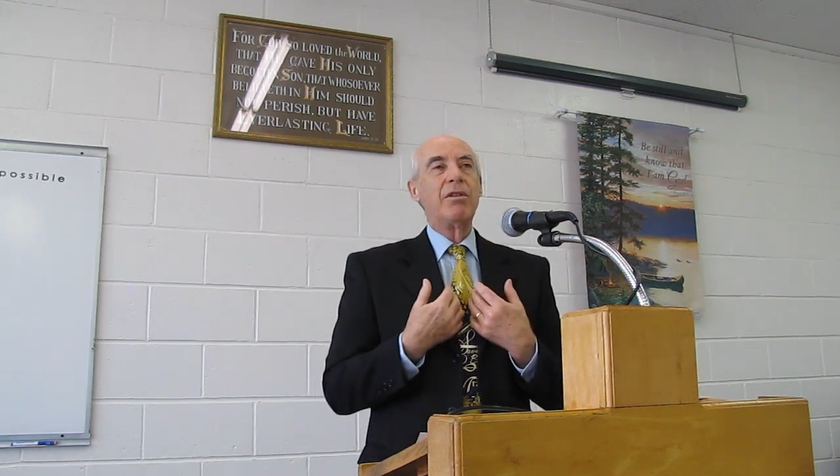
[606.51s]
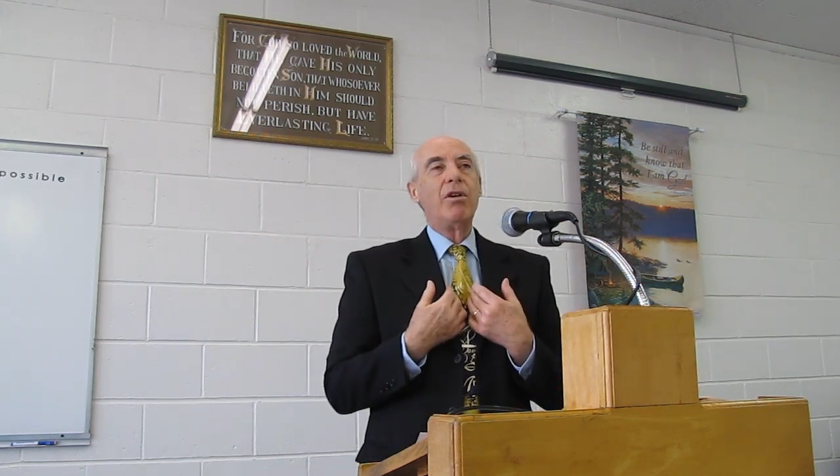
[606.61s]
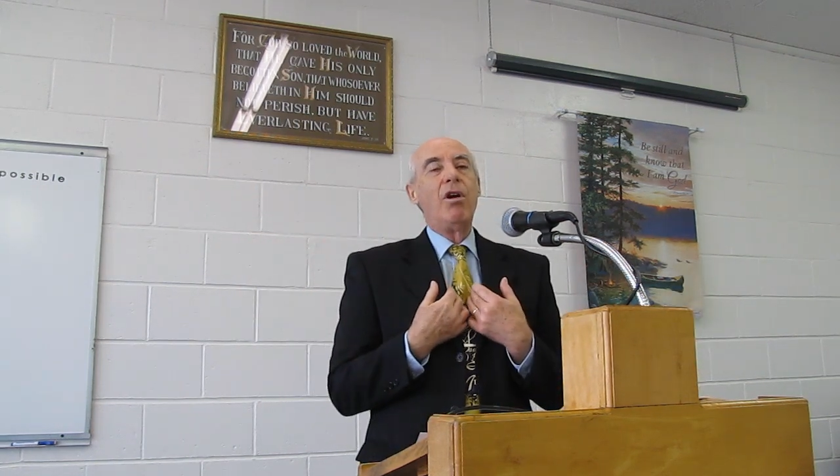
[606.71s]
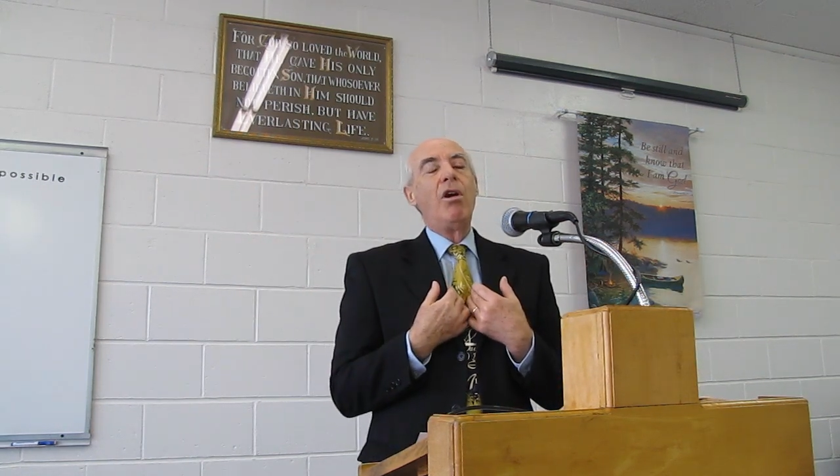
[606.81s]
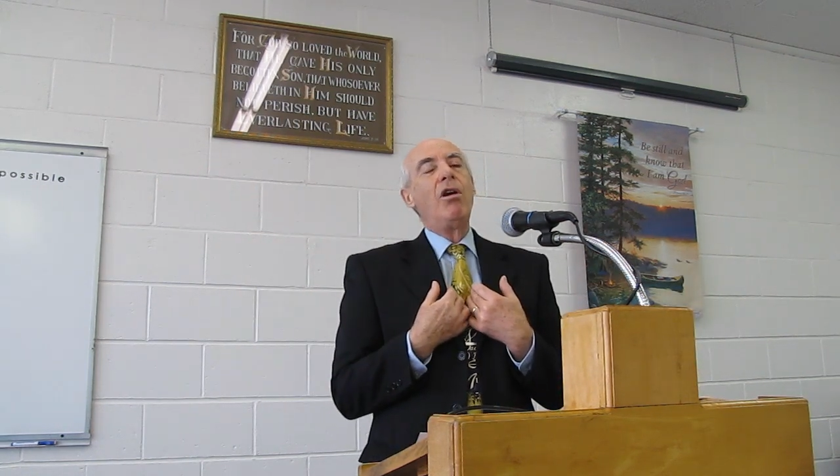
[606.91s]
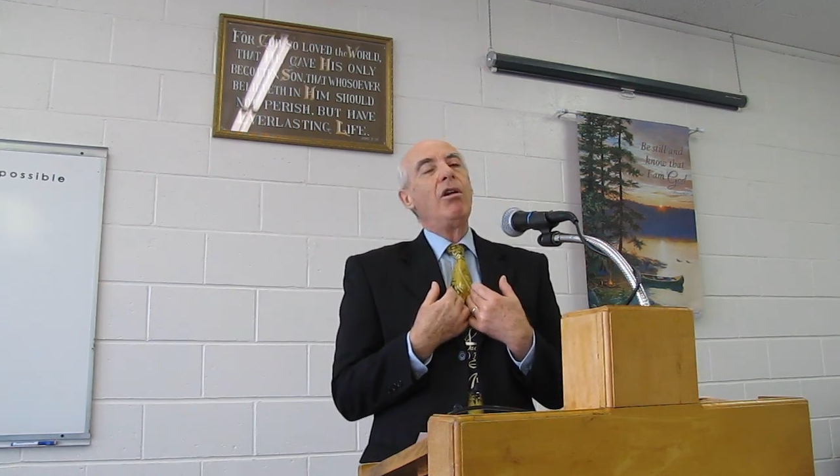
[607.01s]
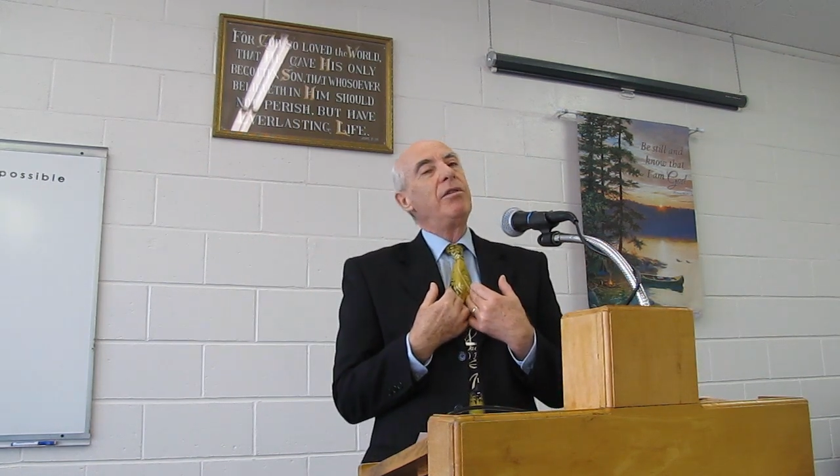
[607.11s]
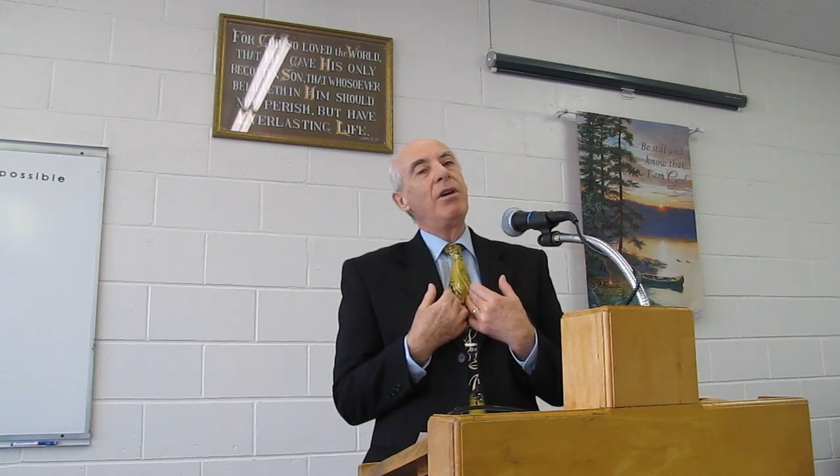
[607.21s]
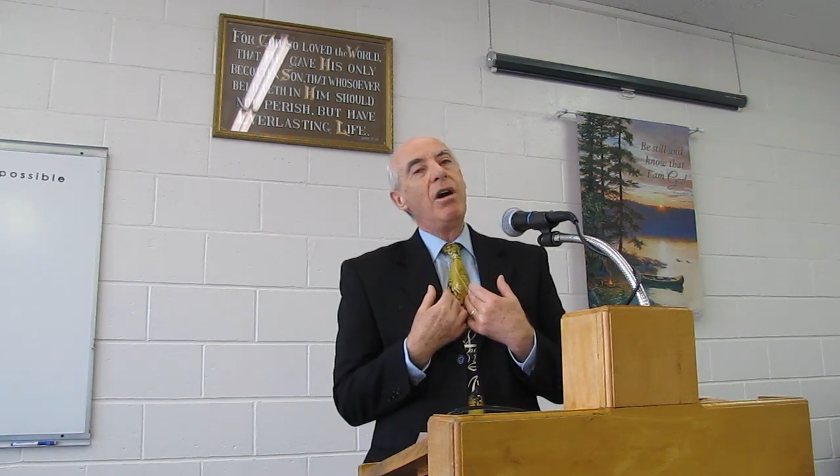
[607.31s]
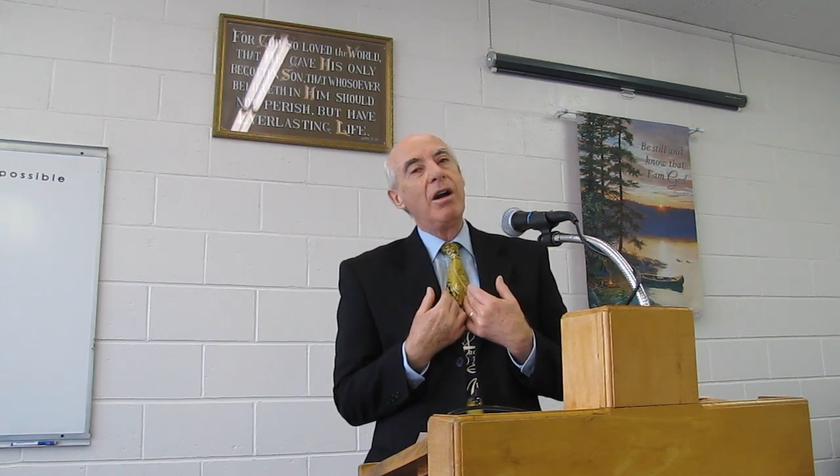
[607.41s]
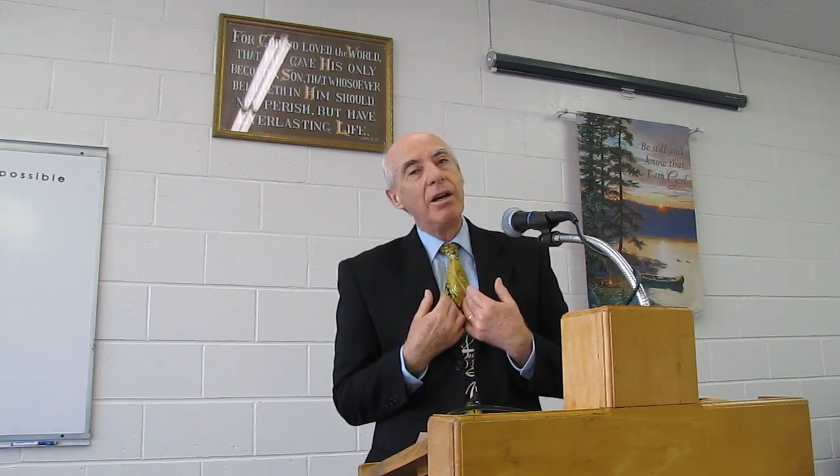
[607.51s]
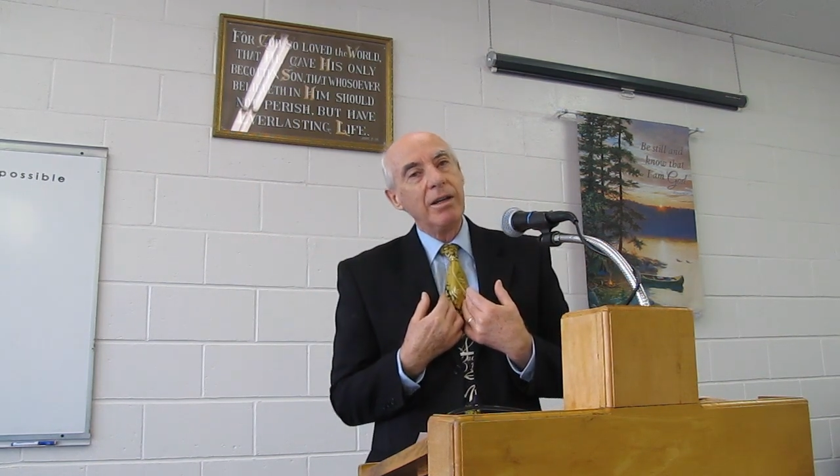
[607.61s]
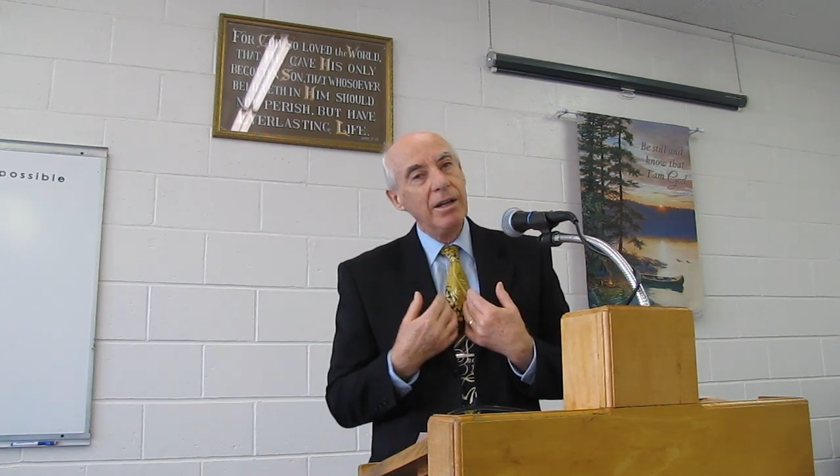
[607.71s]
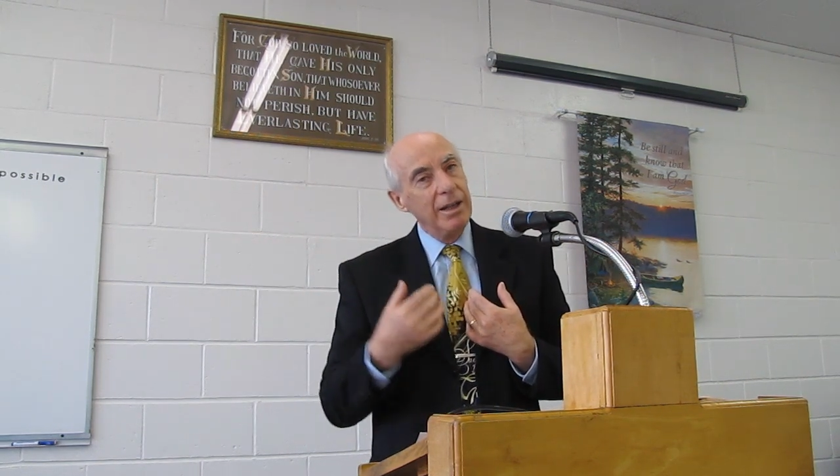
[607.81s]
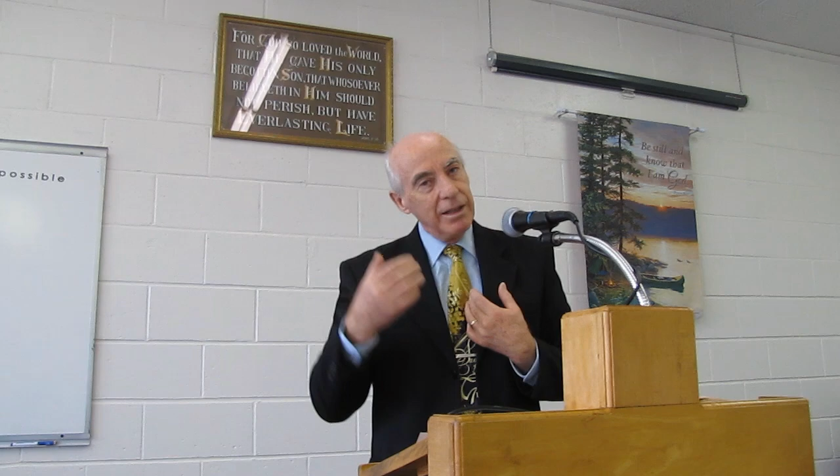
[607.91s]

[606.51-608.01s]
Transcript: with all of your heart,